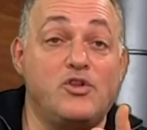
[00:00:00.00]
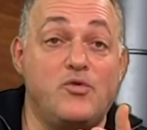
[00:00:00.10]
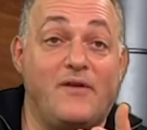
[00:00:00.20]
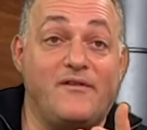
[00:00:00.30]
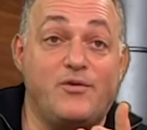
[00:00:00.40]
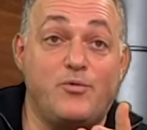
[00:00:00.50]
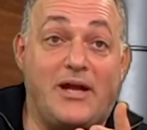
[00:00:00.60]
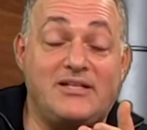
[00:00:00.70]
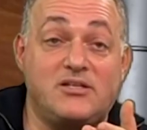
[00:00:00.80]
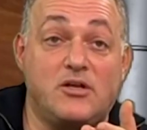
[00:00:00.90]
you have every
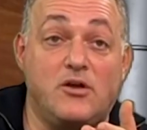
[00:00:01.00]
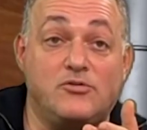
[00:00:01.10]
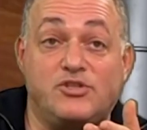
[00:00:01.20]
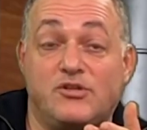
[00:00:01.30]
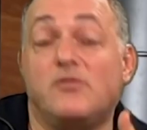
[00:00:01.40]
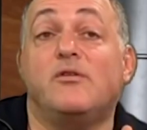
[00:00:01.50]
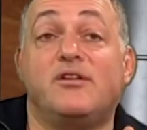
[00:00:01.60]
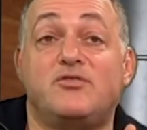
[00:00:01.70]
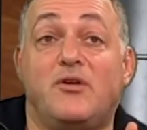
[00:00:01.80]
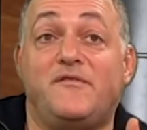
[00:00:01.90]
right to go to your
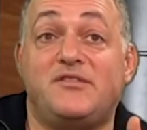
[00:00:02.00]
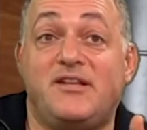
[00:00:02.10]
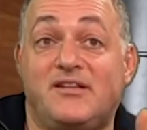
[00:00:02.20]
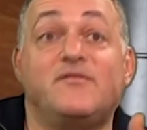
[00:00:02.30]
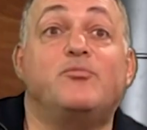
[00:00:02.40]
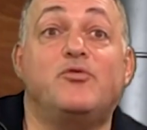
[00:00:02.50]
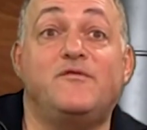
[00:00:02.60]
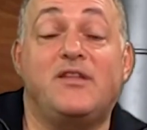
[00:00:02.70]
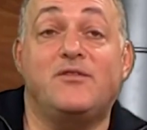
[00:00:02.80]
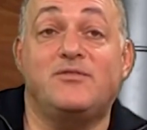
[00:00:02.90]
lawyer's office and ask for
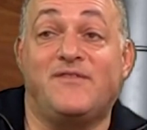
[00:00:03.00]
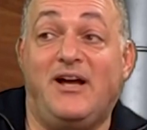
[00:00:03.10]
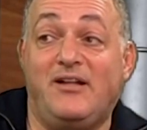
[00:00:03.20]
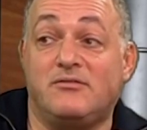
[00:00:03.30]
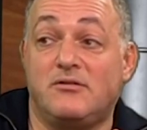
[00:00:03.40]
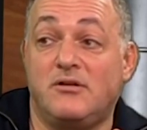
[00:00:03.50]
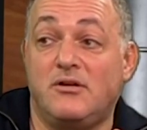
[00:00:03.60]
proof that it was filed.